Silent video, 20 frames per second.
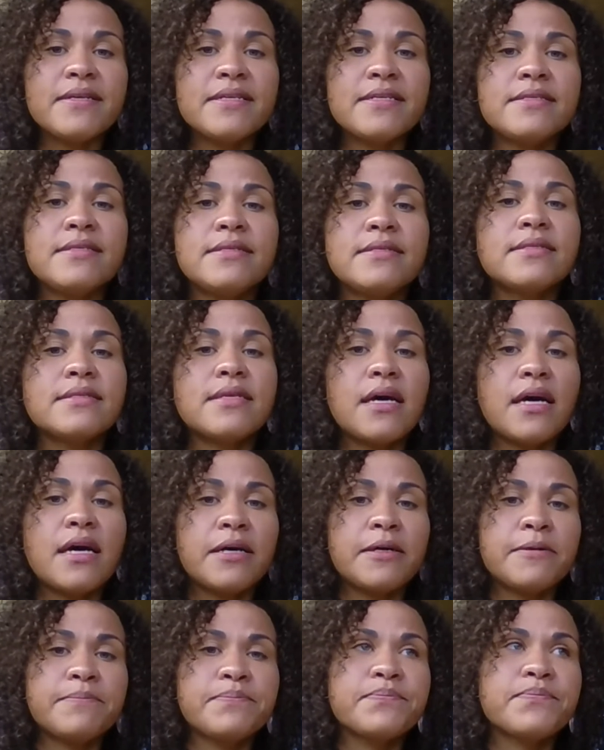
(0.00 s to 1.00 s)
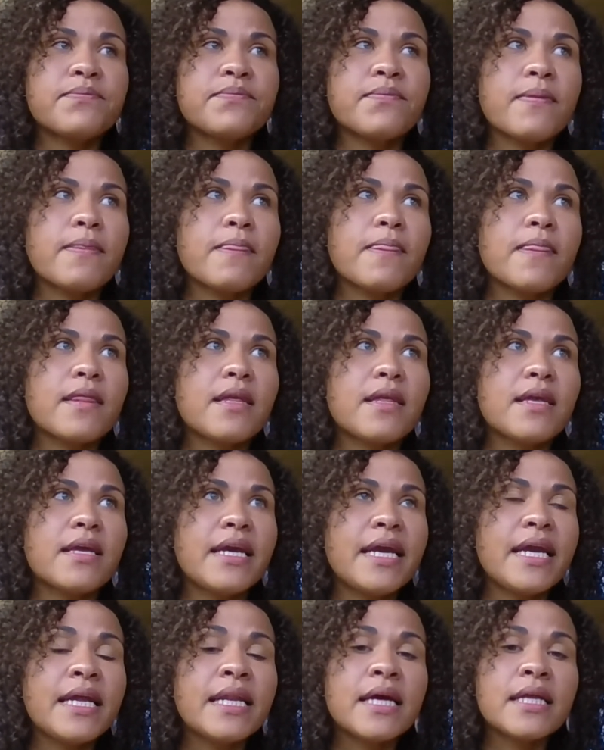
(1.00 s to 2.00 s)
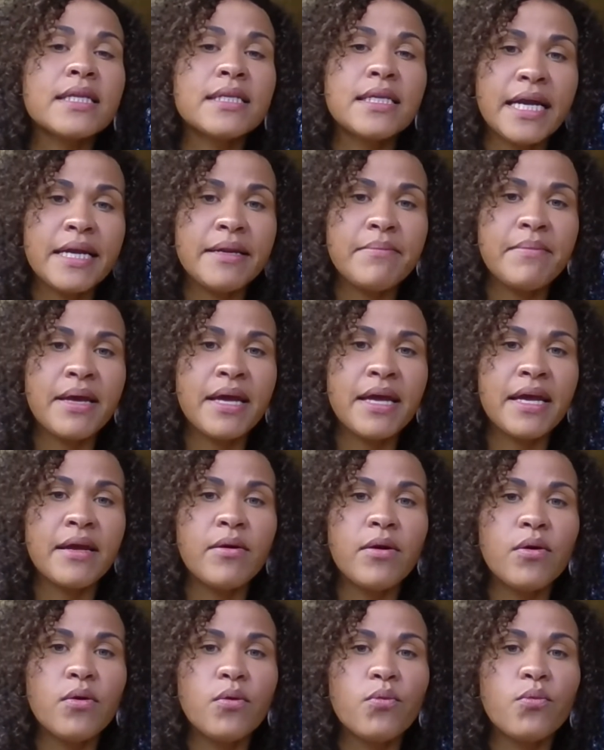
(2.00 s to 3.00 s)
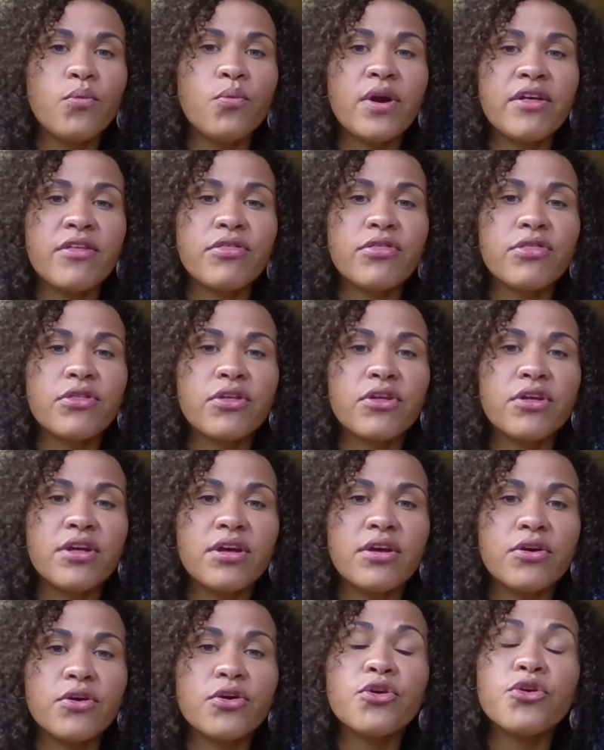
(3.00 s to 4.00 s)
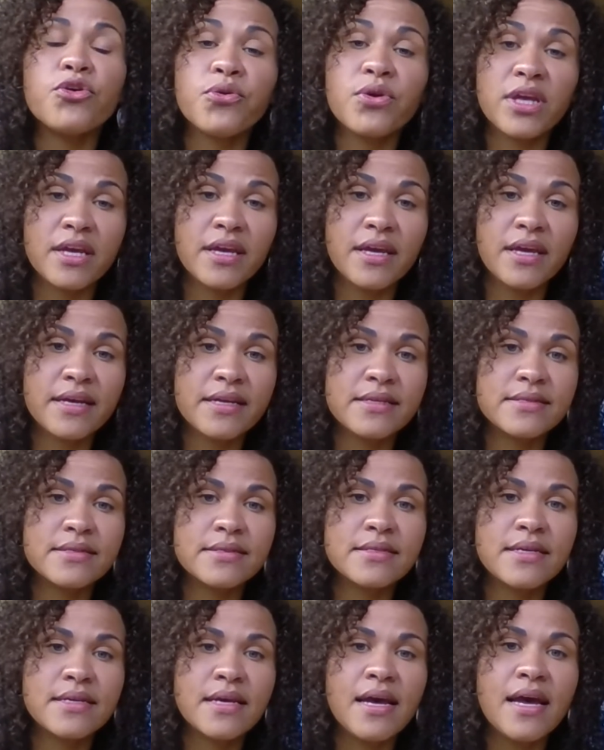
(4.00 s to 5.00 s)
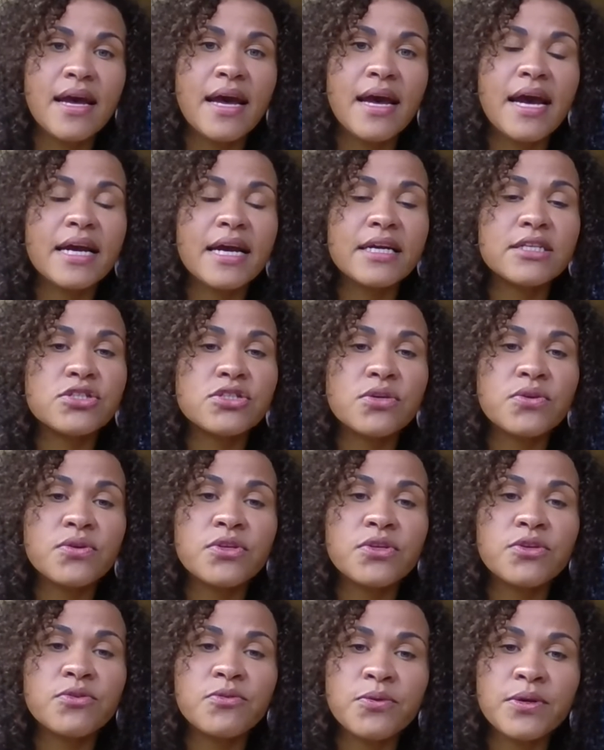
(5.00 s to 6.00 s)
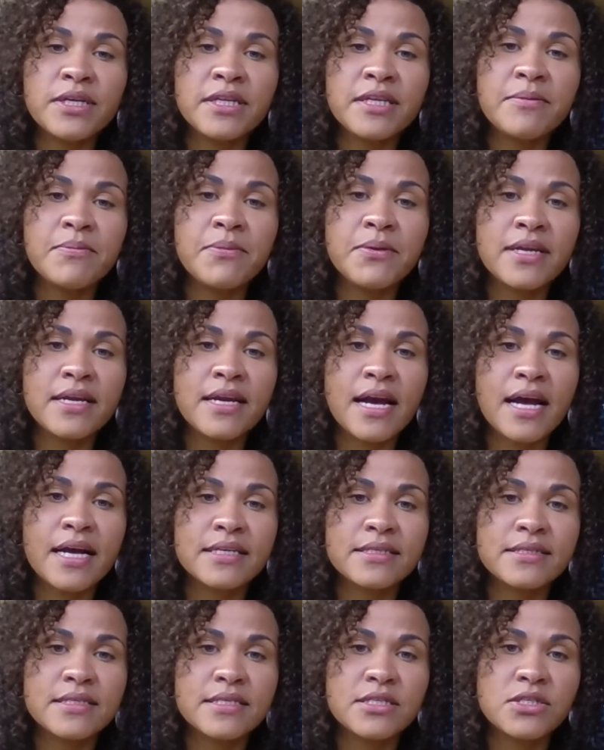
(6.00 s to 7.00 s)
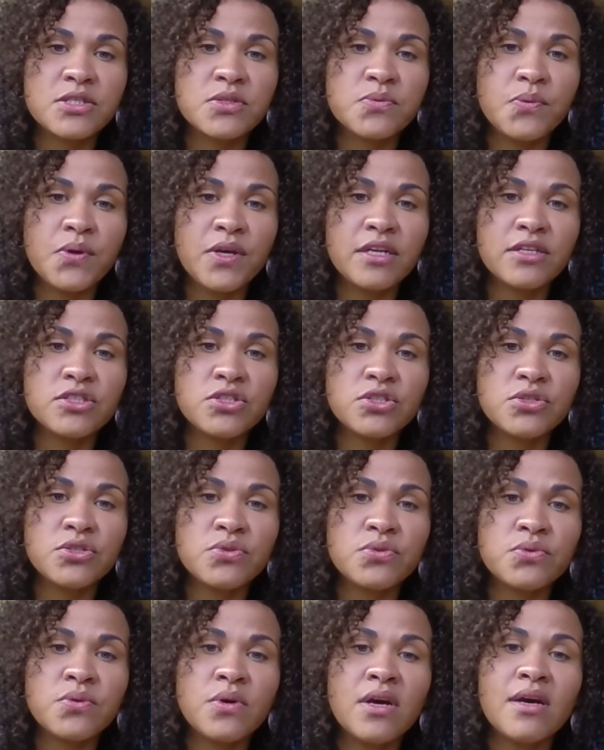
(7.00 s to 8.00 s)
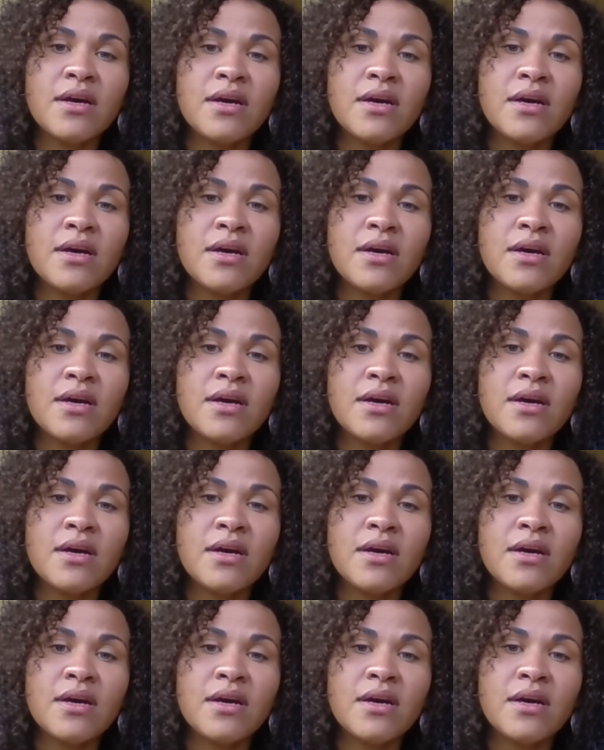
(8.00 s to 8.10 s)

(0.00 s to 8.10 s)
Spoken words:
is in alignment with who he is. And so you're really being asked to speak to